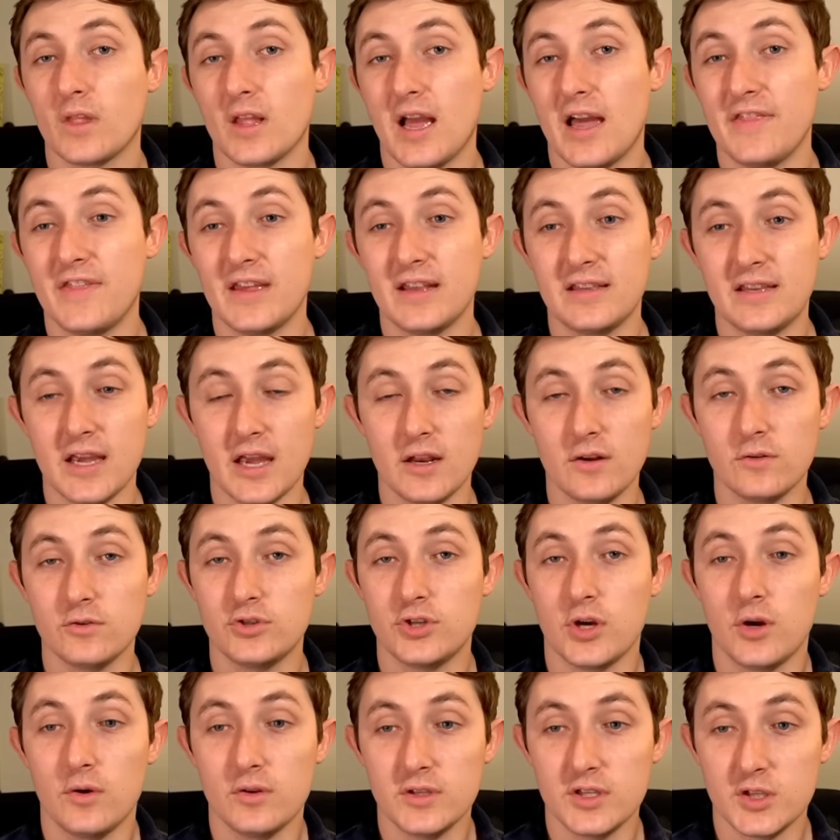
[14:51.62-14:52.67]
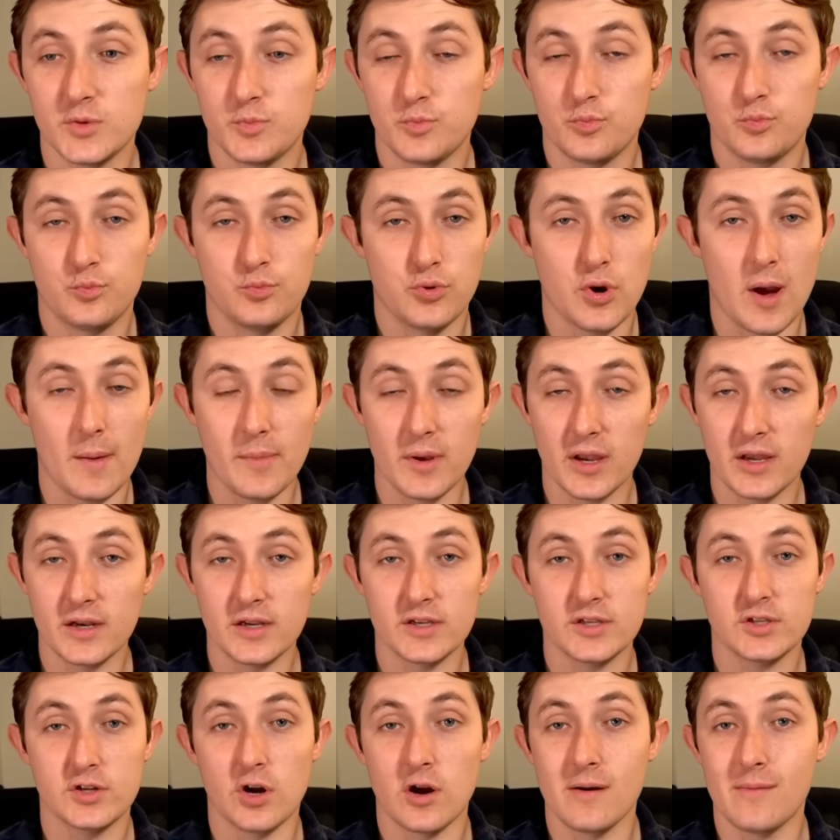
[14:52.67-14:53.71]
I think Daniel Jones is probably going to
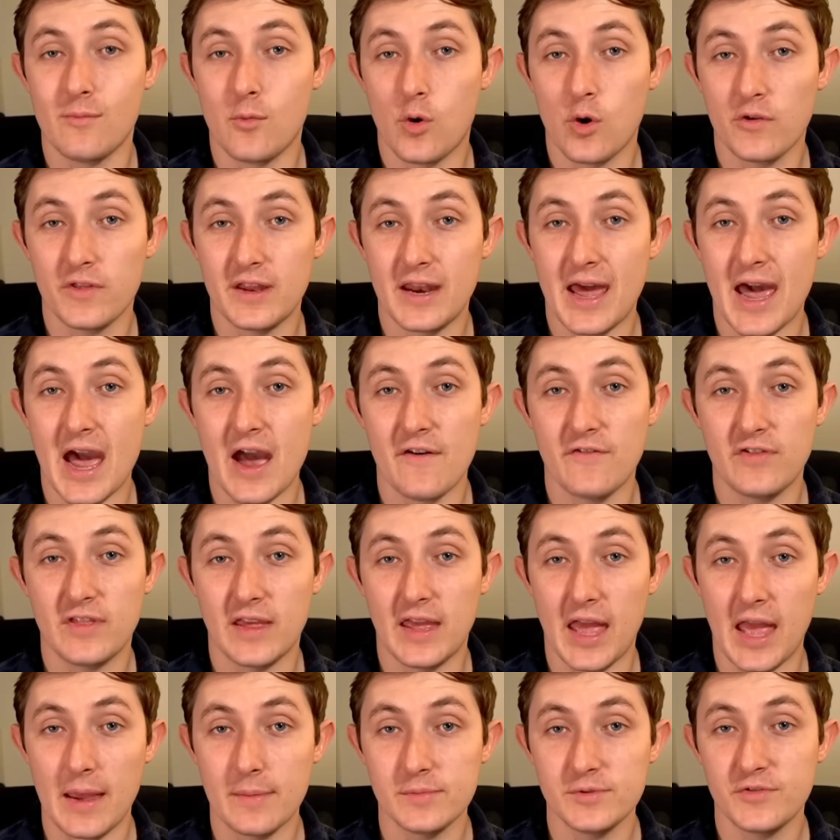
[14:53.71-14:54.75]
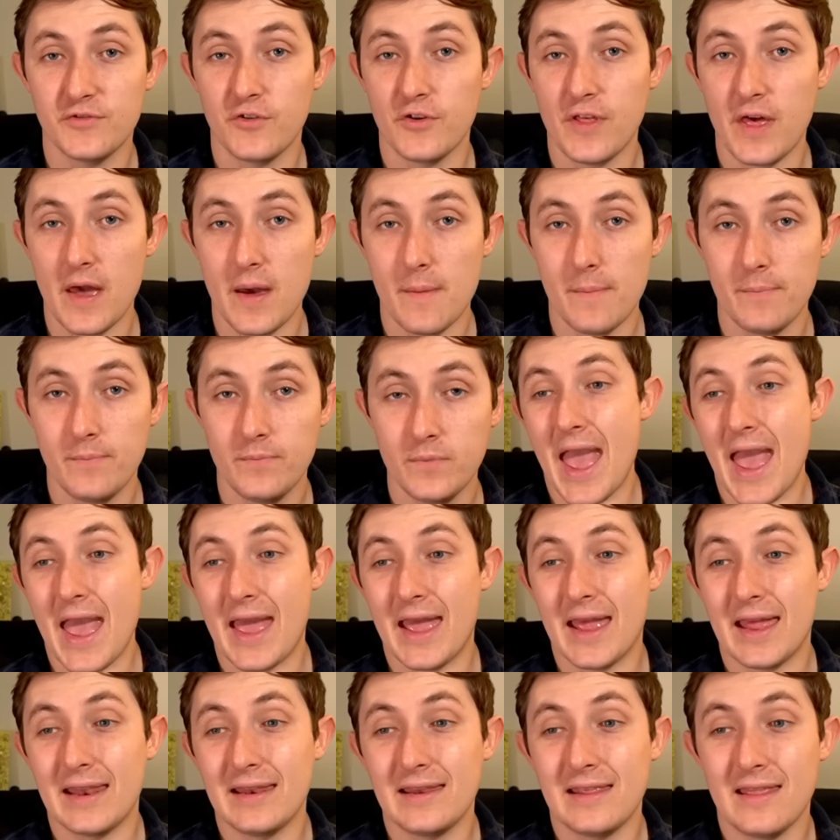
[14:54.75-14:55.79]
start more than half the games for them.
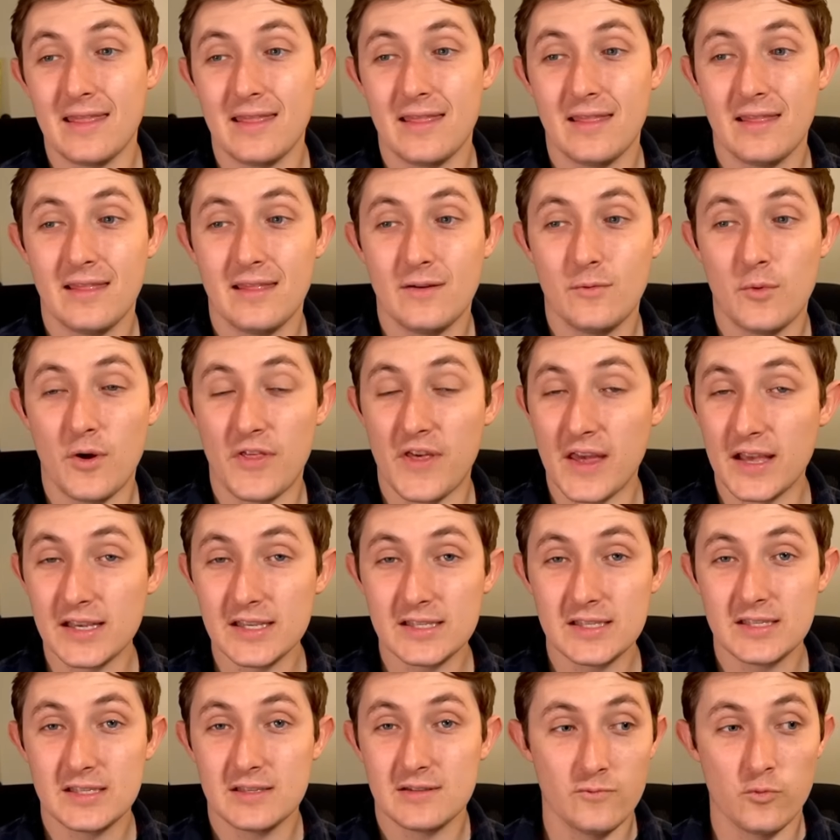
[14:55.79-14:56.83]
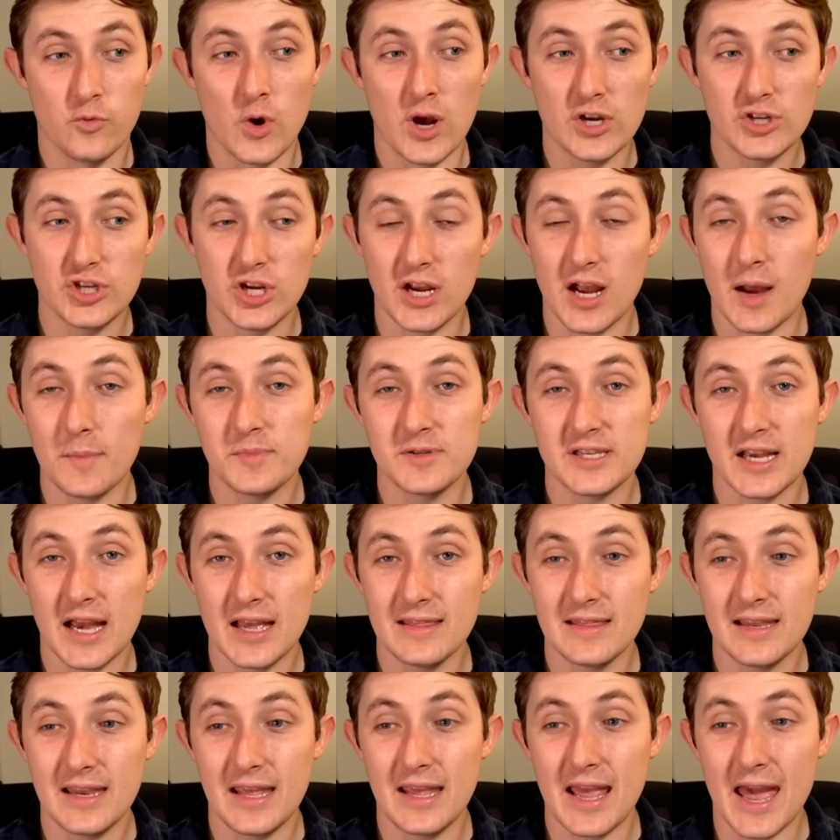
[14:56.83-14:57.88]
And with his rushing
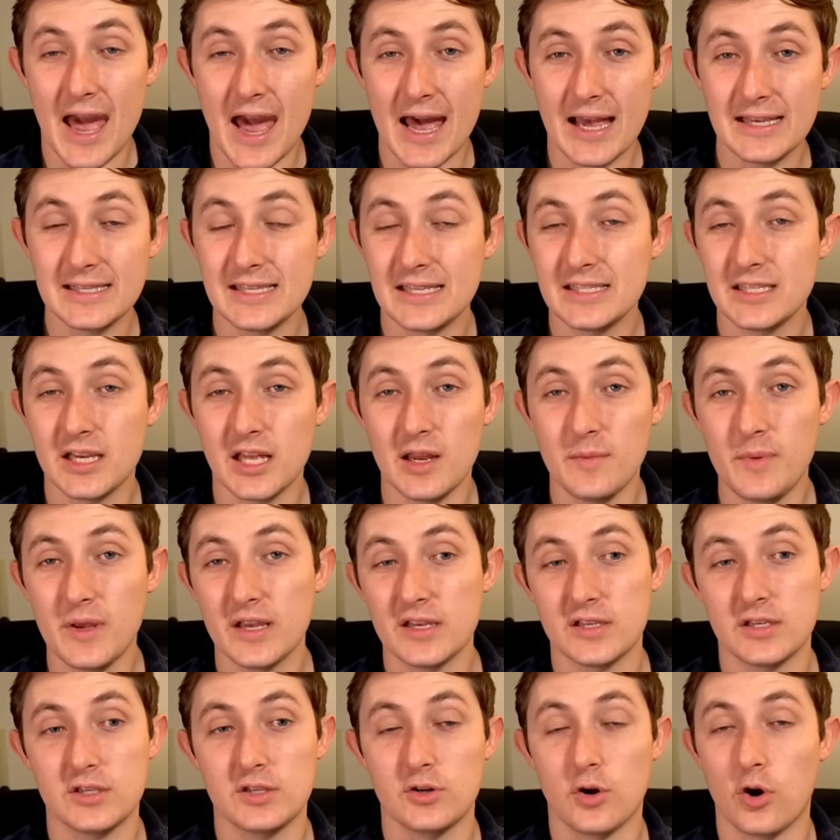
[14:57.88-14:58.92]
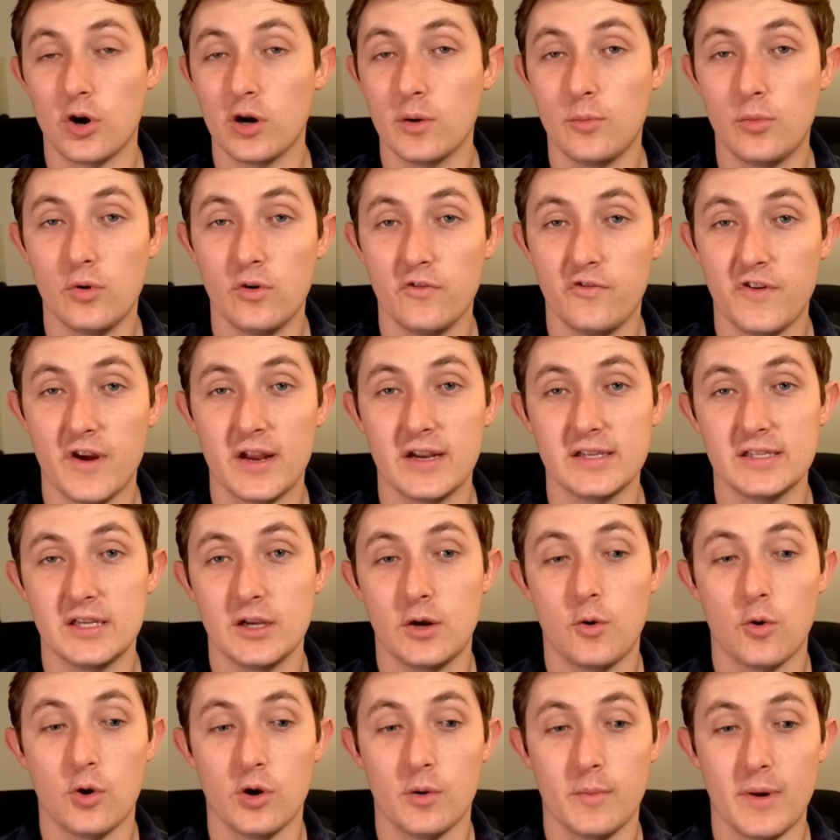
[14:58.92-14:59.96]
upside that he has, he's going to be a startable fantasy
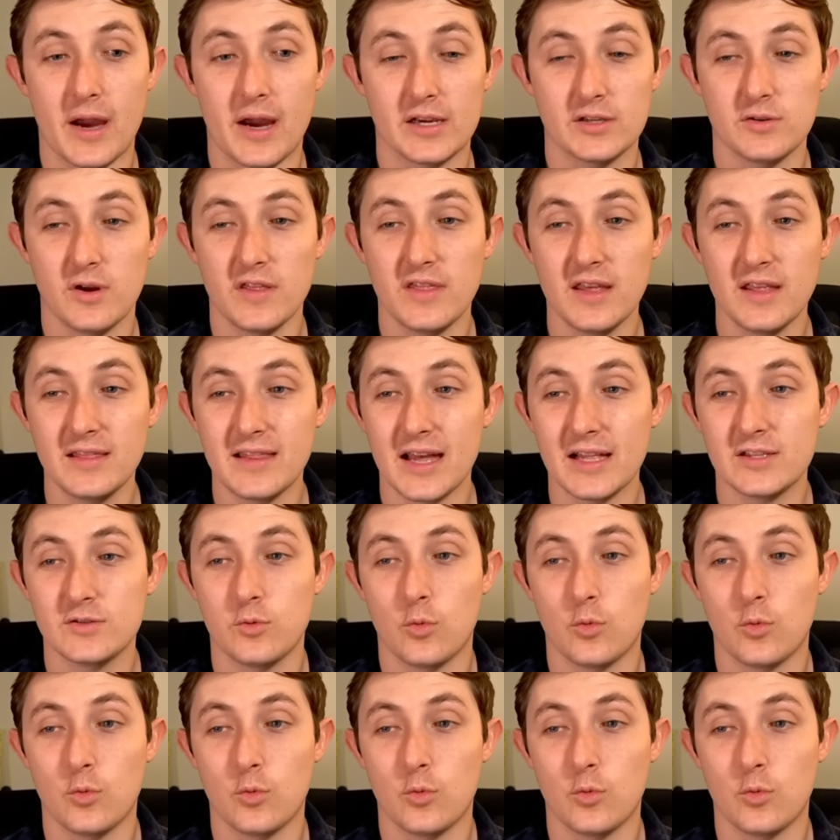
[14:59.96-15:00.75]
quarterback. So I think that's